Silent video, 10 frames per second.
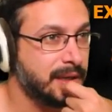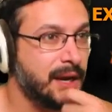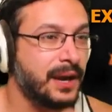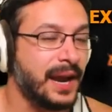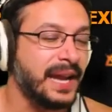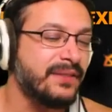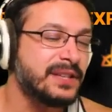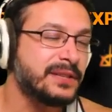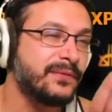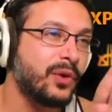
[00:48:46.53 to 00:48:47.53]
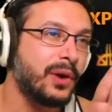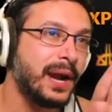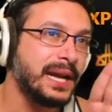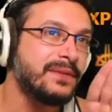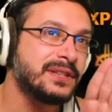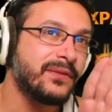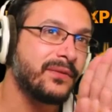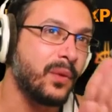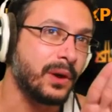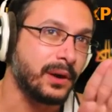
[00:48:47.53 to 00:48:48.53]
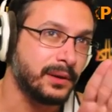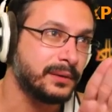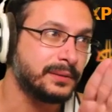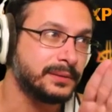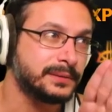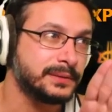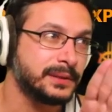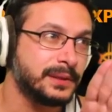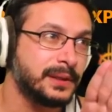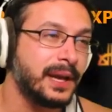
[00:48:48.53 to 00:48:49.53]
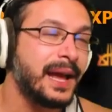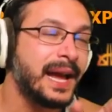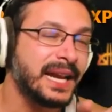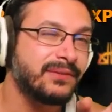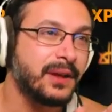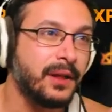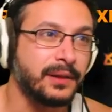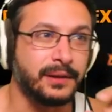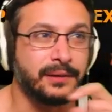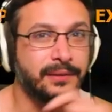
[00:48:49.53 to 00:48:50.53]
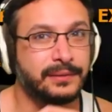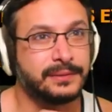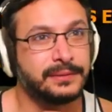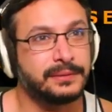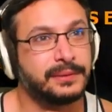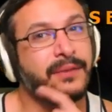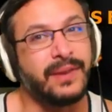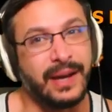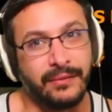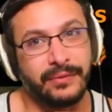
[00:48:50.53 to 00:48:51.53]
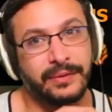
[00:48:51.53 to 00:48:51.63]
All right, I give this a 4. I give this a 4. I give Thalia a 5.